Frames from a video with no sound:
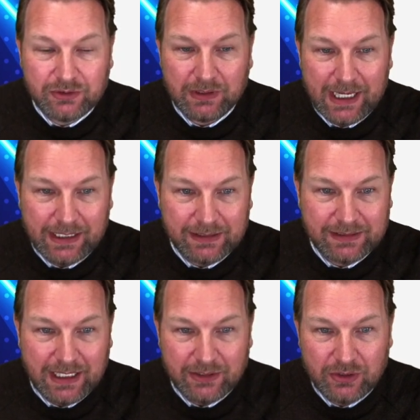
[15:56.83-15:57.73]
So like I
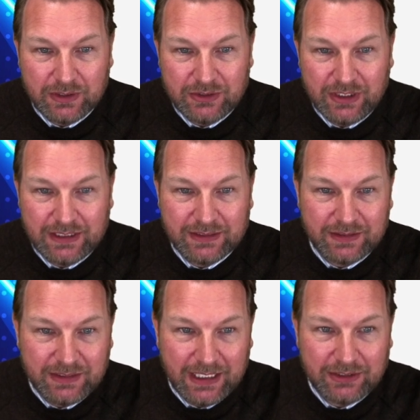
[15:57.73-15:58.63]
said, you can change the
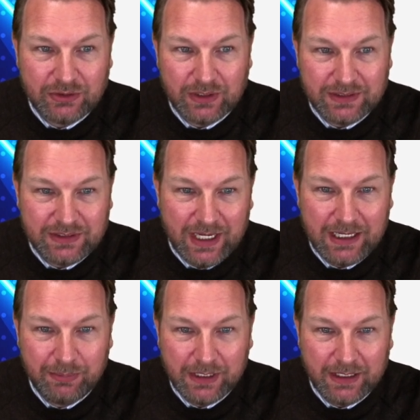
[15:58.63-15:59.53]
text, you can
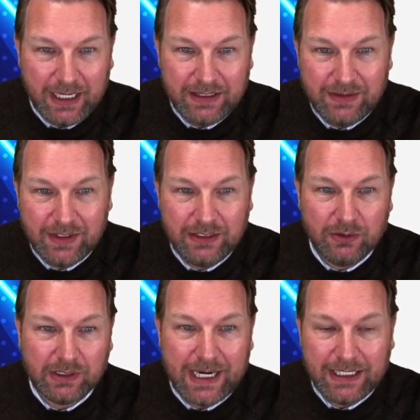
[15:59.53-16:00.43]
type here anything
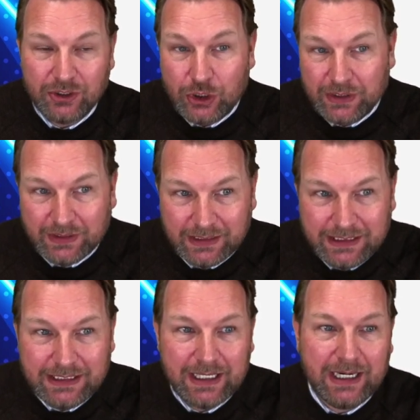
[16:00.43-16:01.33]
you like, you can
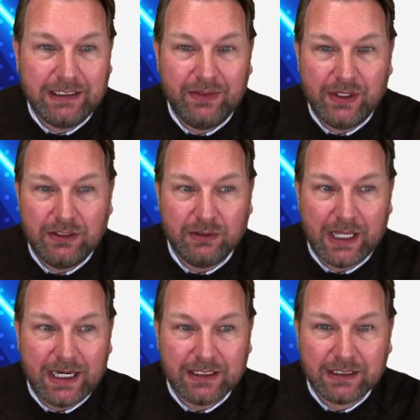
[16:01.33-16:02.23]
delete anything you
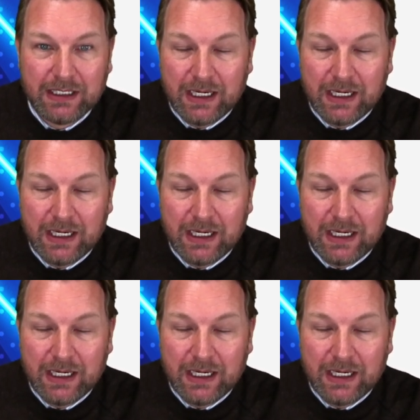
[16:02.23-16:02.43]
like,